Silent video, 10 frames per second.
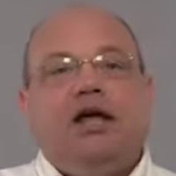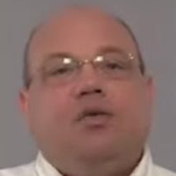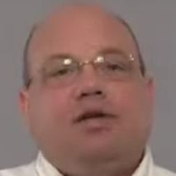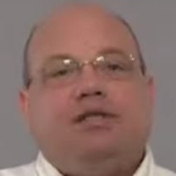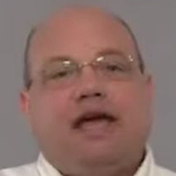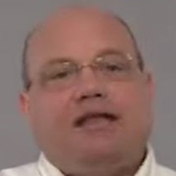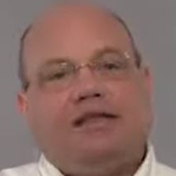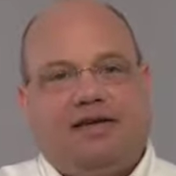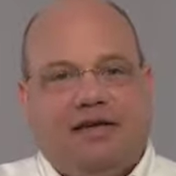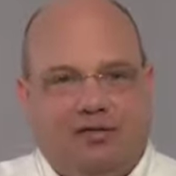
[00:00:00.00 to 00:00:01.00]
We take the
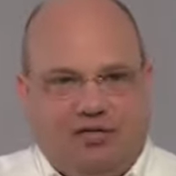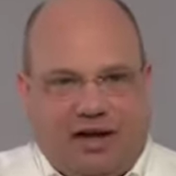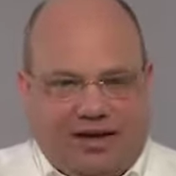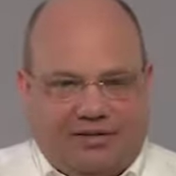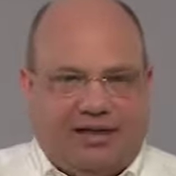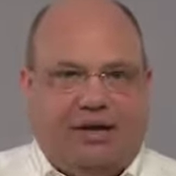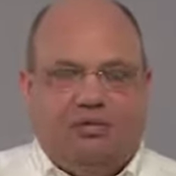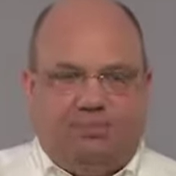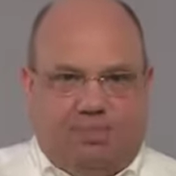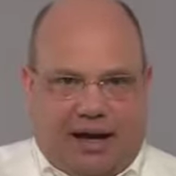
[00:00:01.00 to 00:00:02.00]
gift tax that
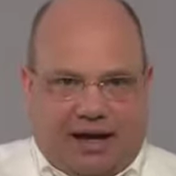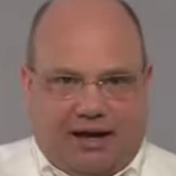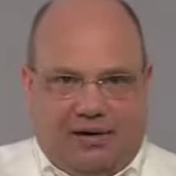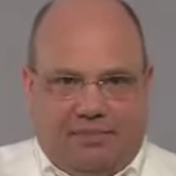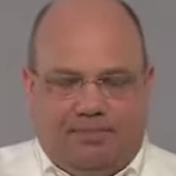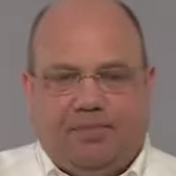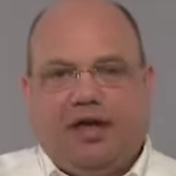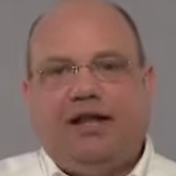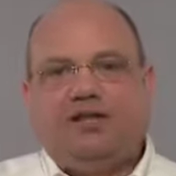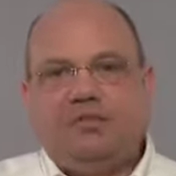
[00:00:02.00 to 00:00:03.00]
was paid,
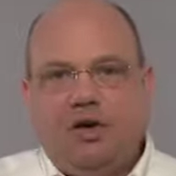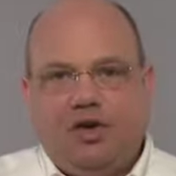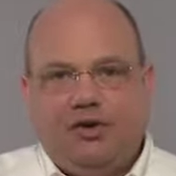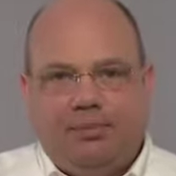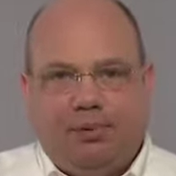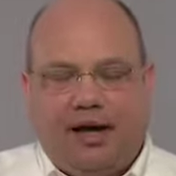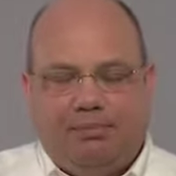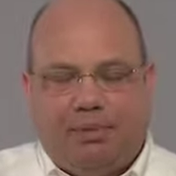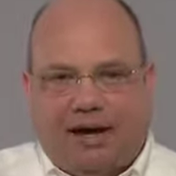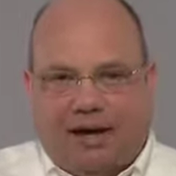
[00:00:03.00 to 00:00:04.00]
and it's
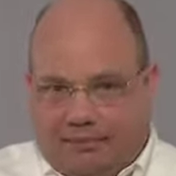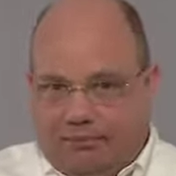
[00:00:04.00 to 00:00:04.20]
multiplied by